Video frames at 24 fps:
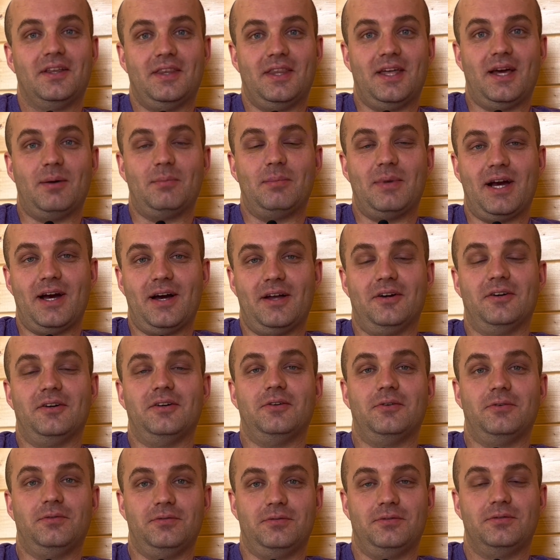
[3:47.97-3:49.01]
that
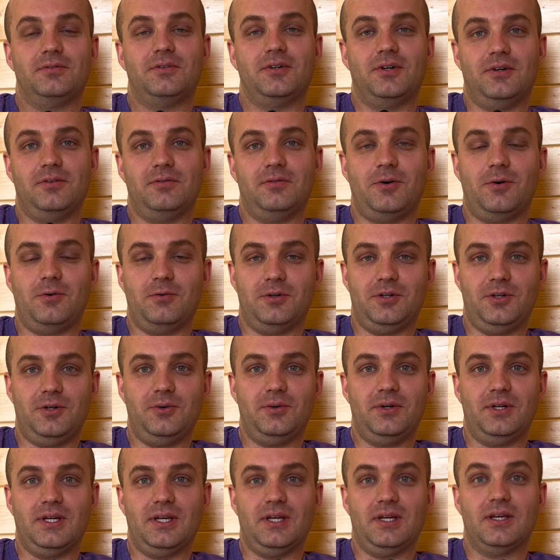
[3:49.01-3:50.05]
pattern of
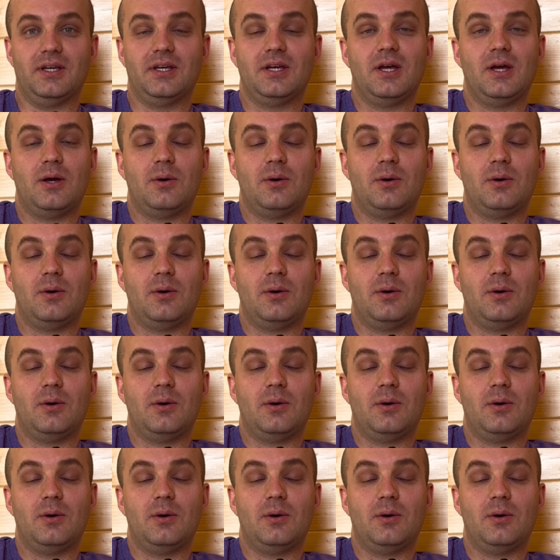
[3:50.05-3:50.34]
overdoing it.